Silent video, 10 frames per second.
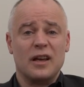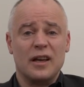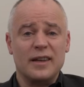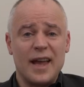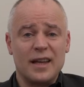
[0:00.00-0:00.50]

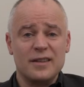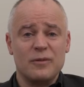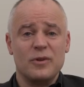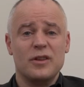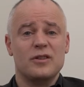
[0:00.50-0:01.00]

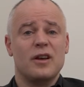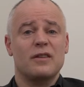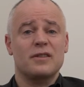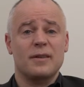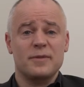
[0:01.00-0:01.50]
connecting with each
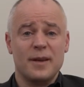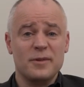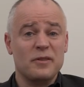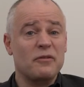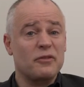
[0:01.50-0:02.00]
other,
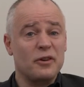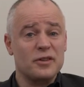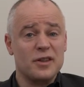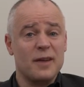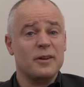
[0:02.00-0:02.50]
sometimes for the
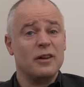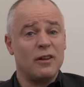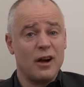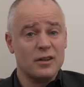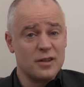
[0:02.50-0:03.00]
first time in a
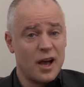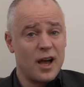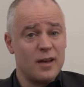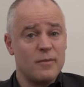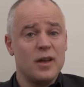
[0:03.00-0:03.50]
long
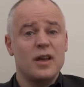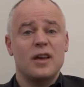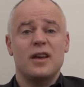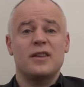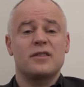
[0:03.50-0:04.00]
time.
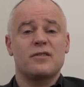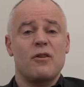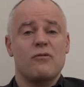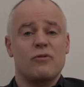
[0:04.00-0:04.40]
It's so